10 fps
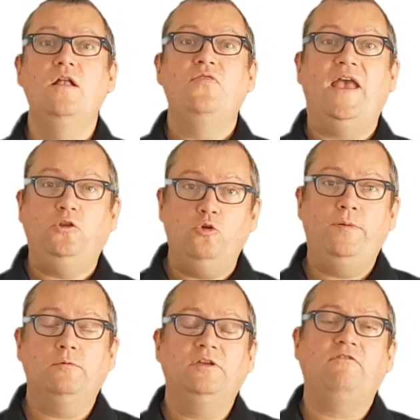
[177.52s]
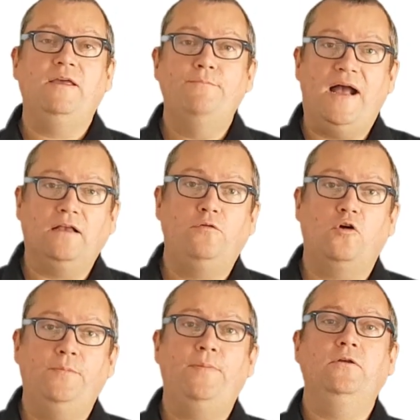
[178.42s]
then you'd be able to claim back
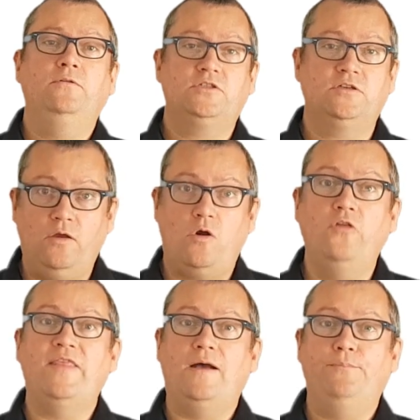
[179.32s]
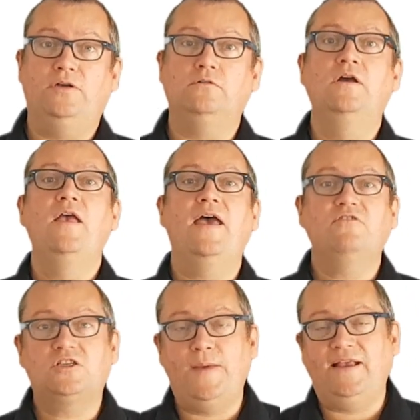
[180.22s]
£40 on that bill,
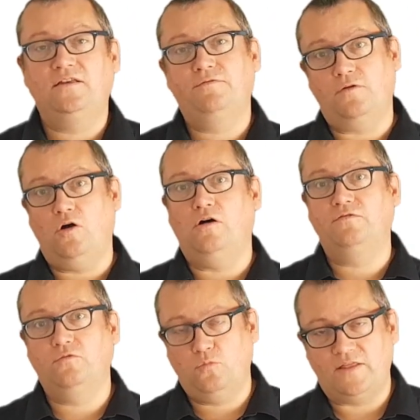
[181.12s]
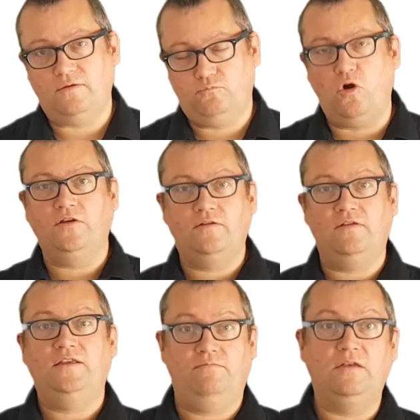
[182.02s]
irrespective of what
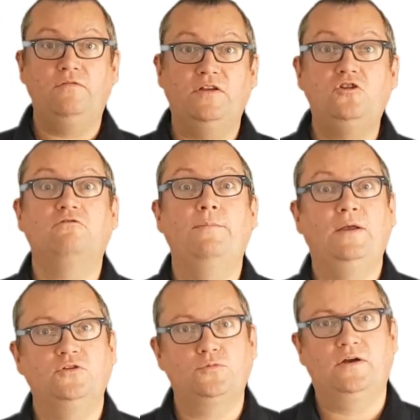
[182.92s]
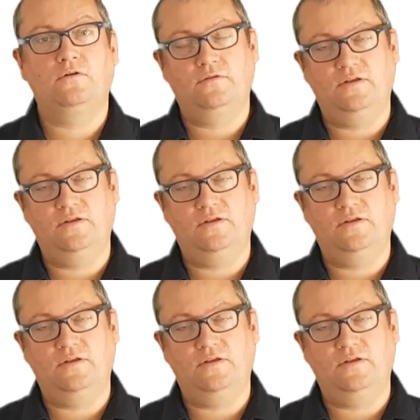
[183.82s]
the individual amounts were or the